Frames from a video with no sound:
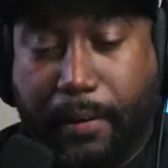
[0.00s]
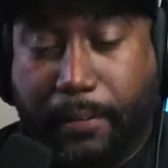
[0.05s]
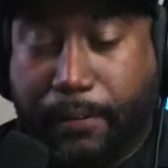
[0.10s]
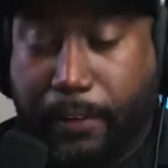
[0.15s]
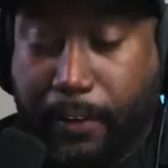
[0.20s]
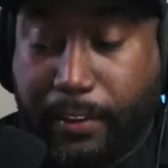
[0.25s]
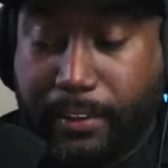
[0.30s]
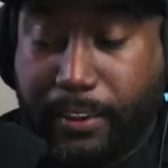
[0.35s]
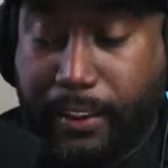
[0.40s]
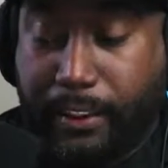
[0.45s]

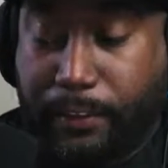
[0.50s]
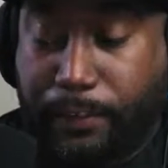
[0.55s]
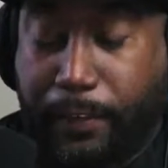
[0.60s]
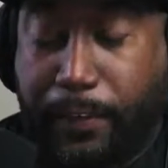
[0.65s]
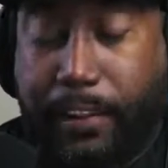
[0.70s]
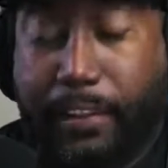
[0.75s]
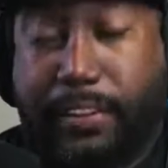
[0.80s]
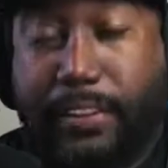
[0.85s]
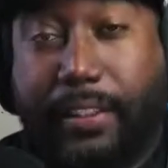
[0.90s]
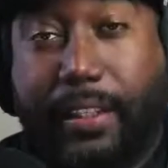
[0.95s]
First things
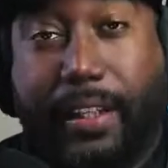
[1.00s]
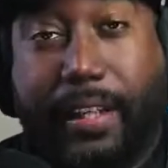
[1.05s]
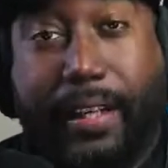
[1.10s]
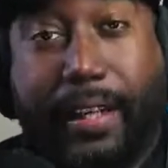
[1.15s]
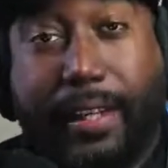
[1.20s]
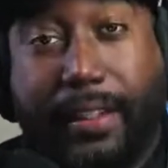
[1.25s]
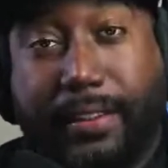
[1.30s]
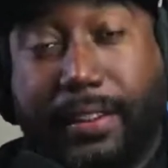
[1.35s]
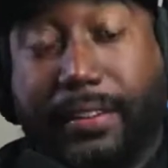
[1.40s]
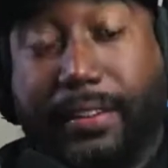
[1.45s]
first,
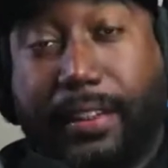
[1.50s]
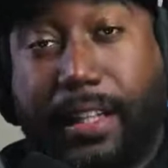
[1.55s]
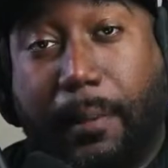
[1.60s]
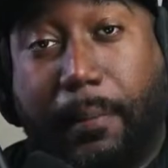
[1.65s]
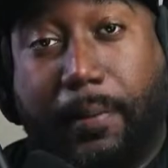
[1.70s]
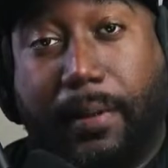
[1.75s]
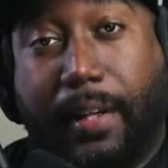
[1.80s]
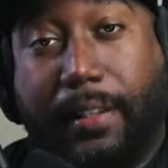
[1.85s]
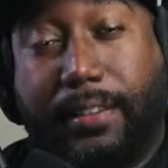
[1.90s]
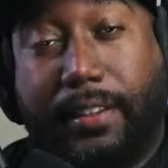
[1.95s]
just a couple
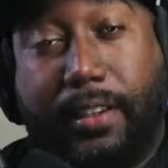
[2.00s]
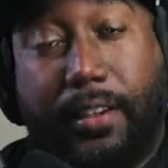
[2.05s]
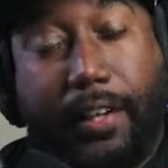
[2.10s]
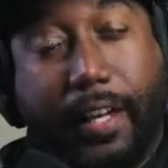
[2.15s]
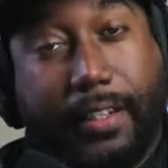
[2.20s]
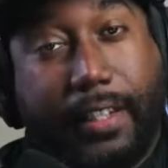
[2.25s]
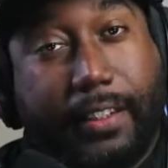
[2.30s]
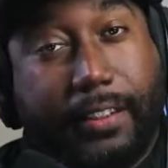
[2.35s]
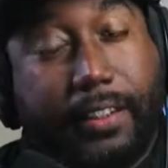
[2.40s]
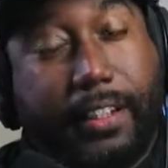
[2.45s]
days ago, not
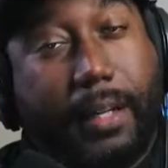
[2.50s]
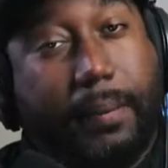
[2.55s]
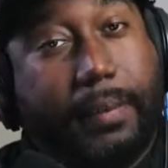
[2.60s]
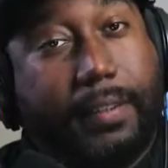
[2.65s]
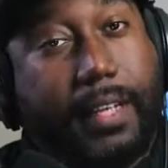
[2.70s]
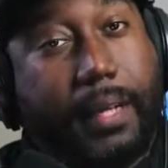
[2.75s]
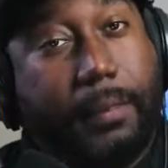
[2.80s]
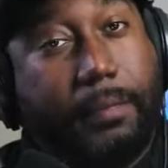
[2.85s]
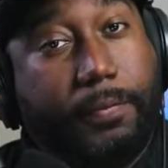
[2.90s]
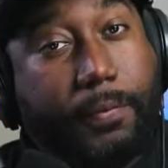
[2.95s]
yesterday, but
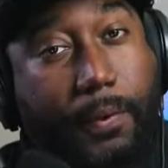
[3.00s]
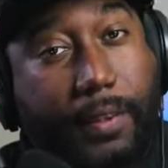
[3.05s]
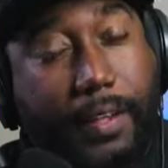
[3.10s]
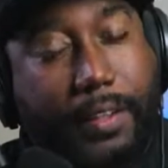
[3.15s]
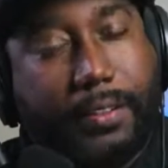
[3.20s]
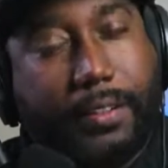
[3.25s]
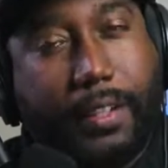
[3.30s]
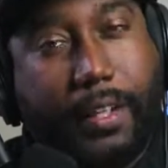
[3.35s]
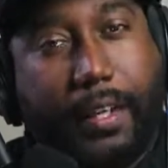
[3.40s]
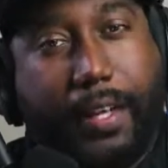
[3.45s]
day before
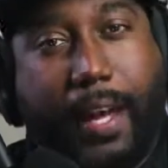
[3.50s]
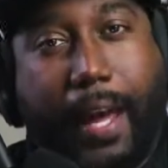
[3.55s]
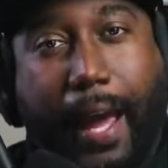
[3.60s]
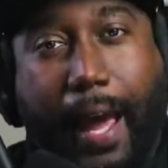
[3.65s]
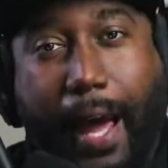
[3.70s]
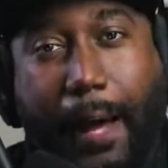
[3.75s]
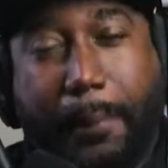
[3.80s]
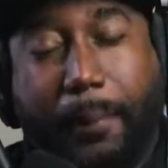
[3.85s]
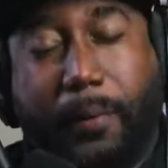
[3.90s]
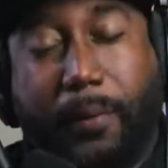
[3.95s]
yesterday,
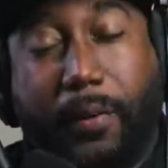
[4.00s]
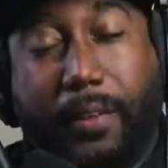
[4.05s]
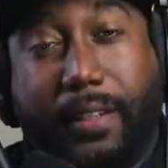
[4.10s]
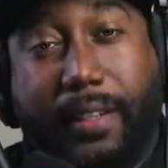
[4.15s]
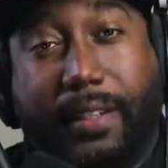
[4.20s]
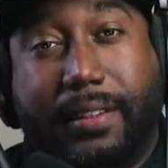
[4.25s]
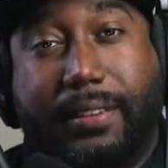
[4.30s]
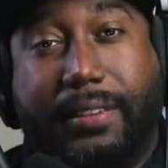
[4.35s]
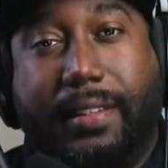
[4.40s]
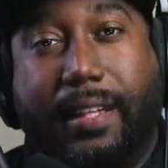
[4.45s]
Apple
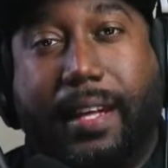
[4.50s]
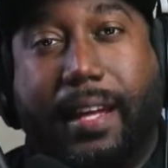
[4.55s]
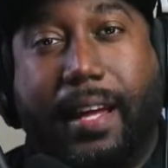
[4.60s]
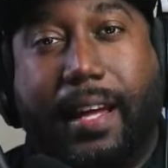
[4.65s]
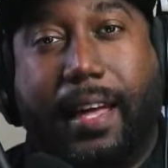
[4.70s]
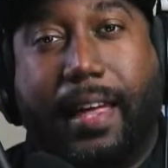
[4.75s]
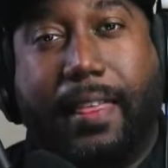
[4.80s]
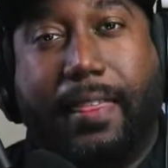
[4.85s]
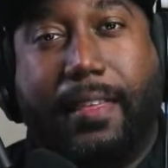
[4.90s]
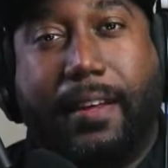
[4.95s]
released
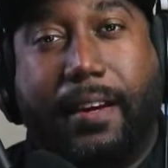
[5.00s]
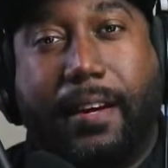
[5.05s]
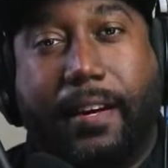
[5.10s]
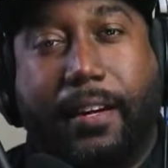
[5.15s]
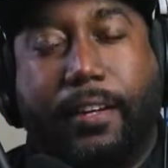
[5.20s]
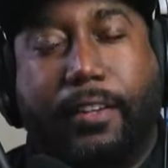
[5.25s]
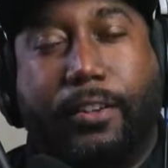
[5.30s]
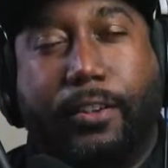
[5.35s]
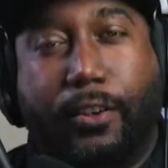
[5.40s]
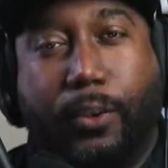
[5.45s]
their
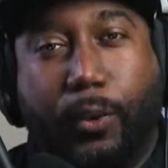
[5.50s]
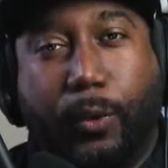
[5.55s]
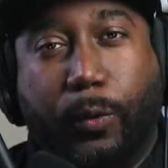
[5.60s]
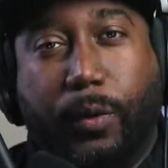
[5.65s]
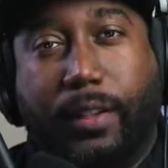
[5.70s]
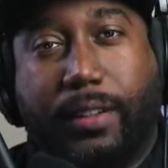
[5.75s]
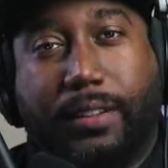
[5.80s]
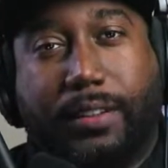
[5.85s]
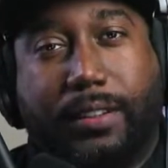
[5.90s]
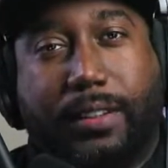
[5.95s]

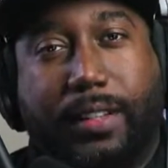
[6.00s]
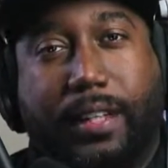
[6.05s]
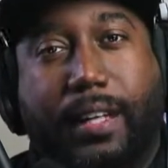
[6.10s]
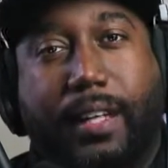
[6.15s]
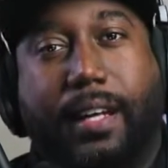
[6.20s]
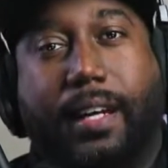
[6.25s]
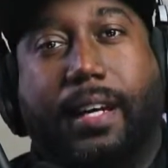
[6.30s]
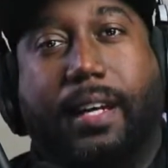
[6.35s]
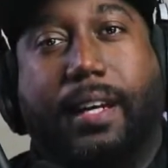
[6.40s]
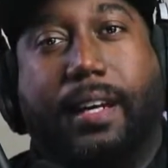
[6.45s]
newest
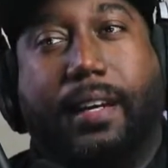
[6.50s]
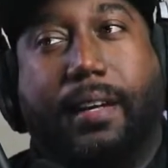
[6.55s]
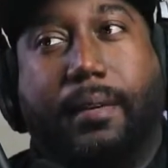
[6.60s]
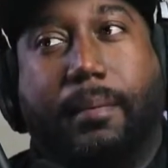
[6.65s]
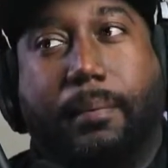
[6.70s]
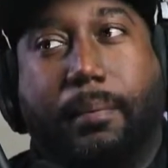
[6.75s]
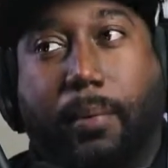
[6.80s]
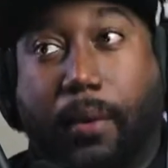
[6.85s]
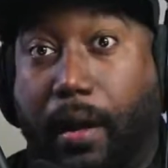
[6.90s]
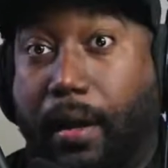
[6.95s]

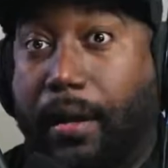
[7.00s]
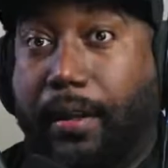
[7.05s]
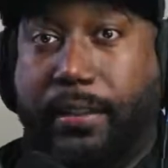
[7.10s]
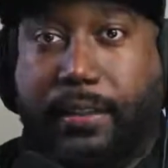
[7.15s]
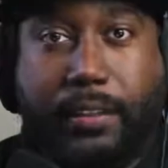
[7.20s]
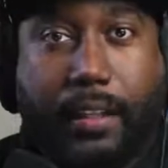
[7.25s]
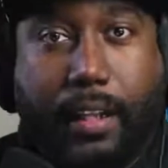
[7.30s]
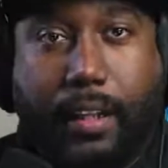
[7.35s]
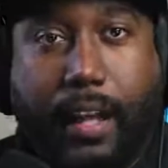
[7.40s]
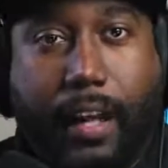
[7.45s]
products,
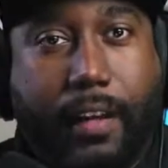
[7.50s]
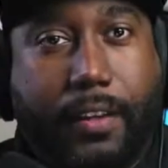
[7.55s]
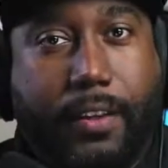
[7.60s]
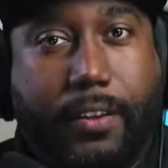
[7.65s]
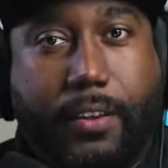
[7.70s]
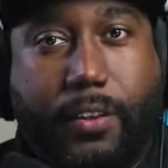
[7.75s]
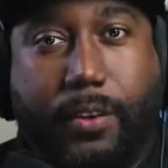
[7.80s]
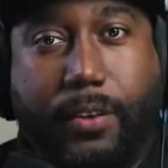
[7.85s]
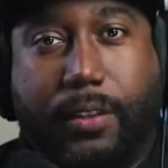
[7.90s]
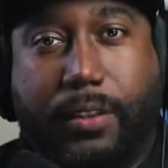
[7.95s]
a lot of the
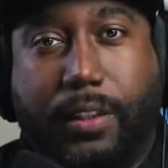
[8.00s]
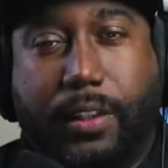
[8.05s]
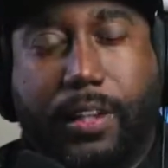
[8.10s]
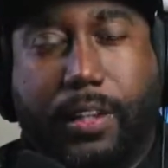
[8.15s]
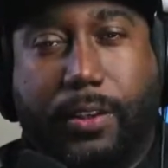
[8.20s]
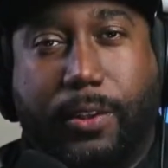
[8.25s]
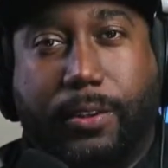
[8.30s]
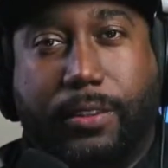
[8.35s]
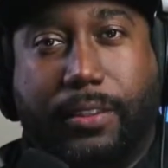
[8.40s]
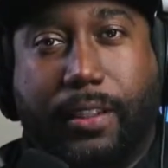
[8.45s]

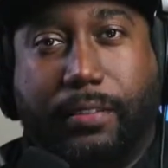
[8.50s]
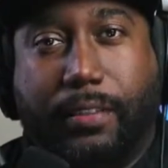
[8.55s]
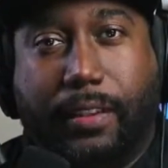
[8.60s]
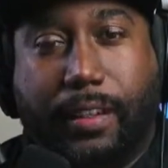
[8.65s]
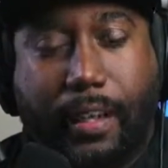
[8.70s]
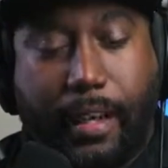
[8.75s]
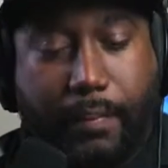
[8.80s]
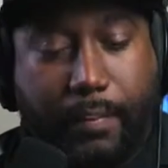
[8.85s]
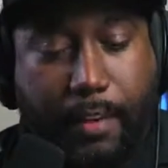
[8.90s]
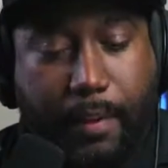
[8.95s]
new stuff that they
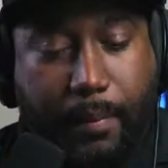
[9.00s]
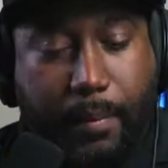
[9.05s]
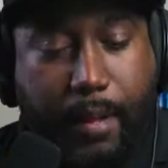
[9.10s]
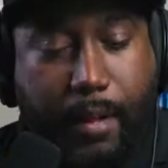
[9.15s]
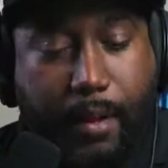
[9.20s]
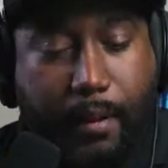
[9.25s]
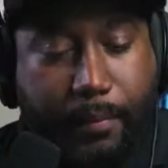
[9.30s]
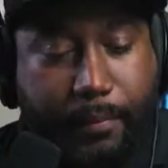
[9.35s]
have coming out.